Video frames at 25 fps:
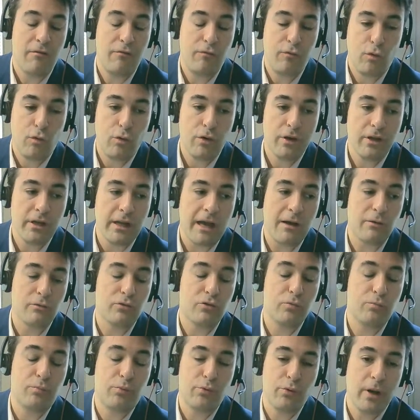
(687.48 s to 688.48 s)
avoid,
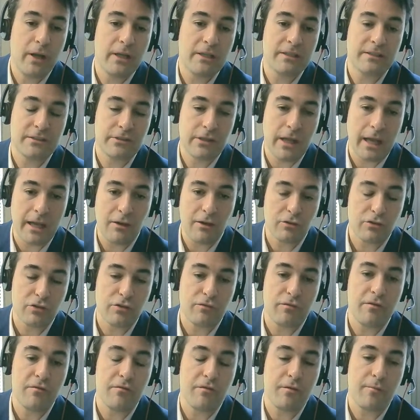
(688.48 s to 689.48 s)
how to break
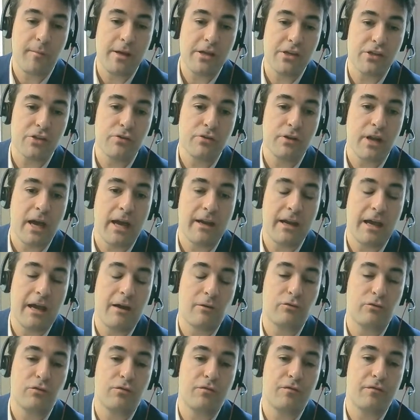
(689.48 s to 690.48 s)
silos of information, and
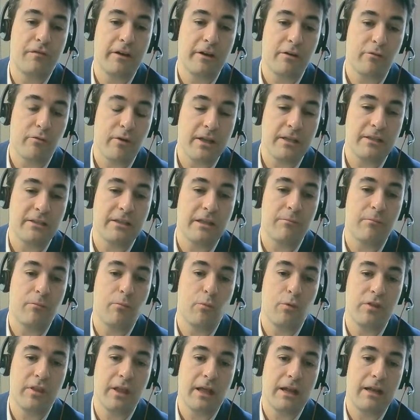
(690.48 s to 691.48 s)
how to federate
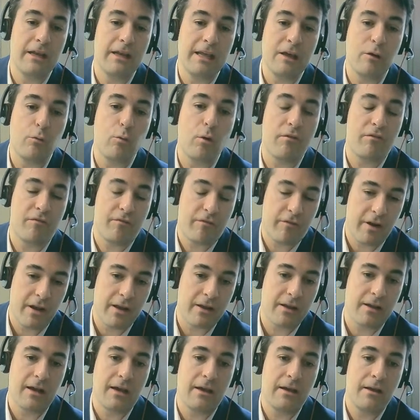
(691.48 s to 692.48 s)
them with that lingua
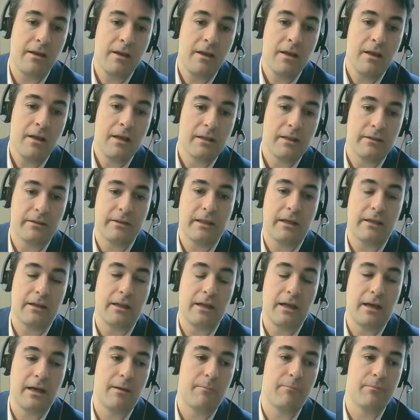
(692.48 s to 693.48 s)
franca
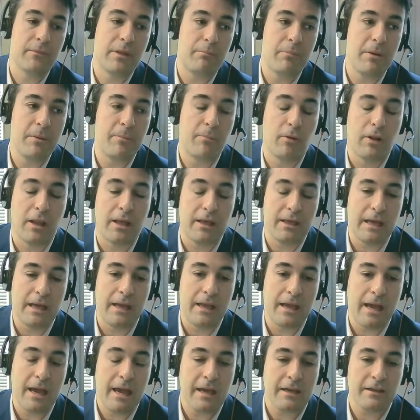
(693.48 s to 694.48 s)
that the people like
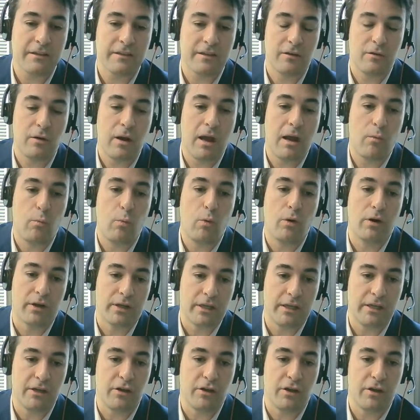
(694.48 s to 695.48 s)
Gaia-X are
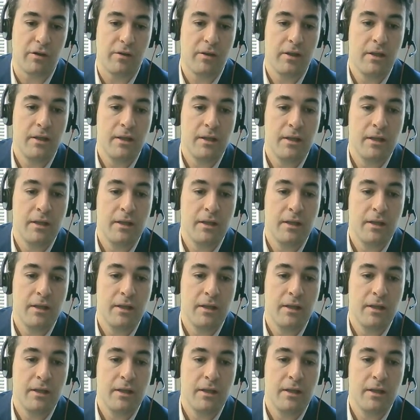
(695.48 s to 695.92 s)
working on.